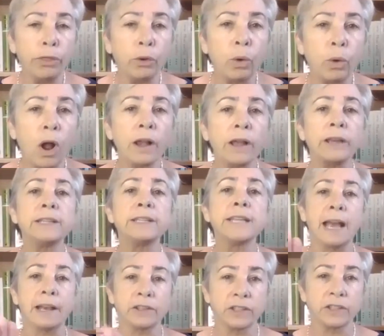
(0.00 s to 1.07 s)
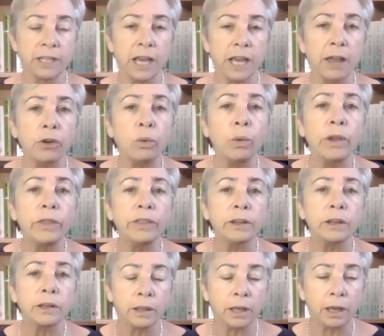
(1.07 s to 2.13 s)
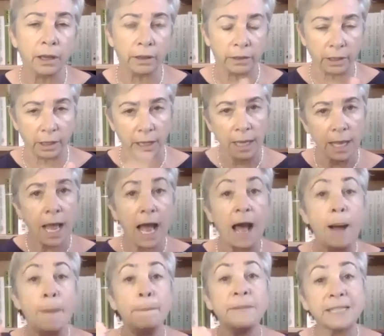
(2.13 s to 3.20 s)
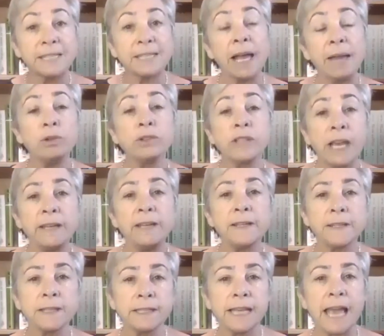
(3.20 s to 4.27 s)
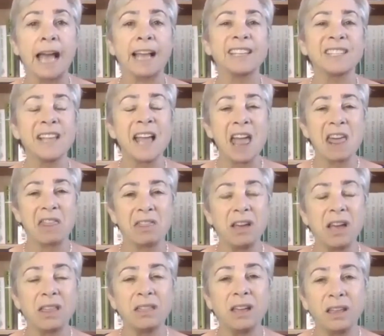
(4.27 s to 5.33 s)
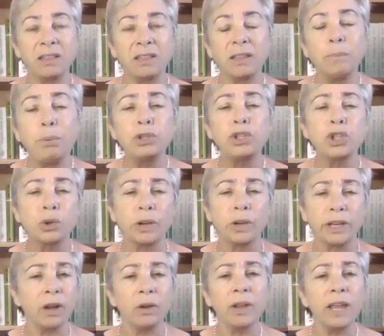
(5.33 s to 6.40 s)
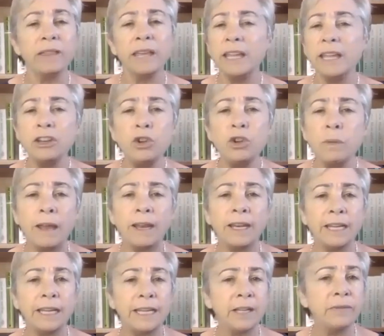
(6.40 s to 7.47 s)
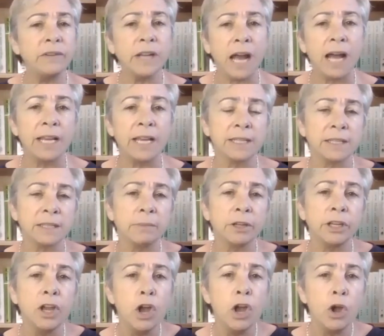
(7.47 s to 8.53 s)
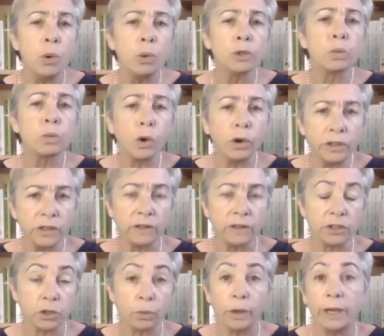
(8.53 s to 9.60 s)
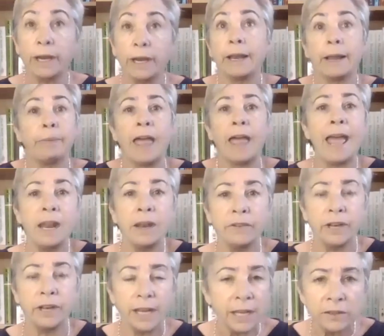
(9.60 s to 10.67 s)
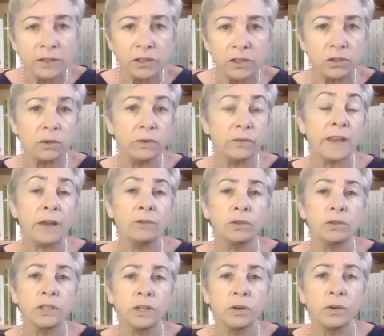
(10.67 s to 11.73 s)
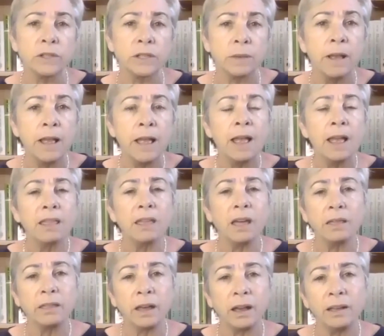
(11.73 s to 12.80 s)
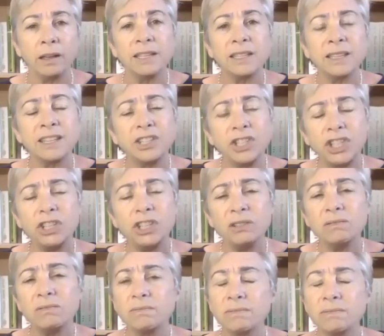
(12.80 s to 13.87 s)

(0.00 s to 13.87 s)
the rocket attacks, together with the simultaneous attacks, the butchery, okay, the inhumanity, even I, as somebody who has worked in this arena, and I'm the head of an institute of counterterrorism, the sheer